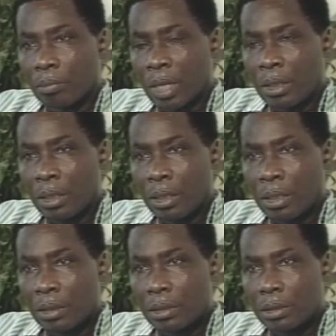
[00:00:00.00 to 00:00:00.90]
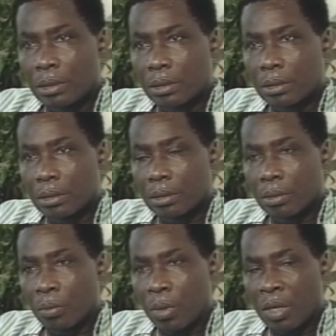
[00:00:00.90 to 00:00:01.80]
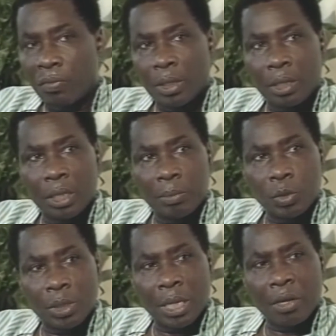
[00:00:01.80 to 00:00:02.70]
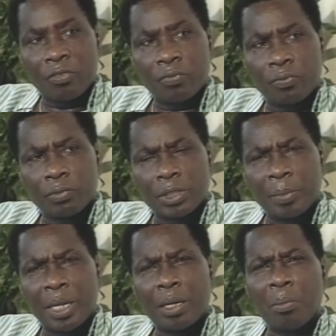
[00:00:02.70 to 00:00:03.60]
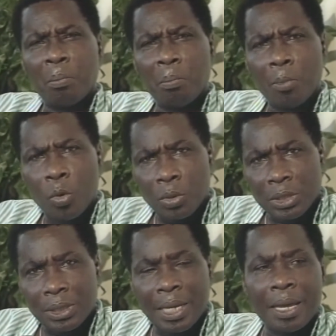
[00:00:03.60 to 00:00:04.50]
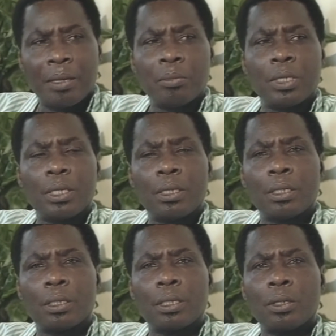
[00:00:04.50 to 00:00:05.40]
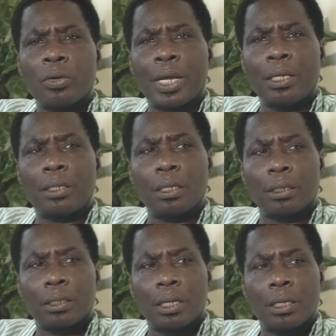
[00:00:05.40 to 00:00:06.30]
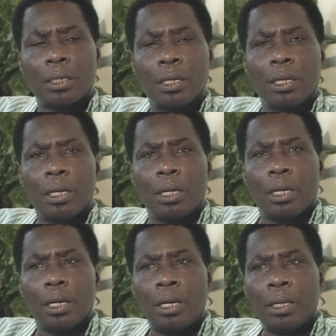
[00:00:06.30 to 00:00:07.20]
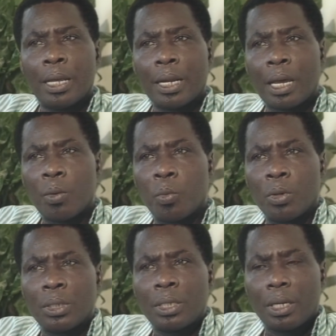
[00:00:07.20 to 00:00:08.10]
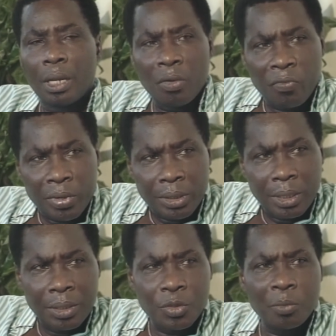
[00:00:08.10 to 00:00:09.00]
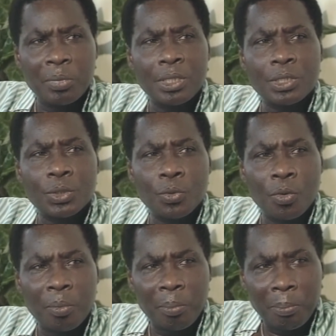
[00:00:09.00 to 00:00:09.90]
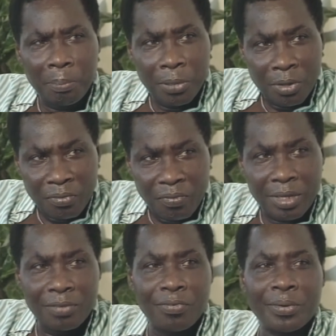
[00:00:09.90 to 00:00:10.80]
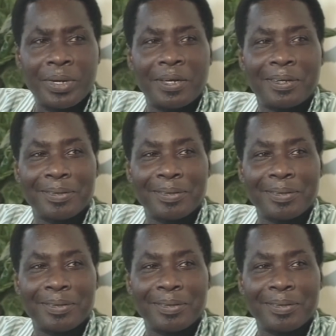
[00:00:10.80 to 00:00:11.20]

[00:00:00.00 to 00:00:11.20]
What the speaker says: I think it's one of the calypso that I've spent most time in writing. Right? In that I wanted everything to be so perfect for it.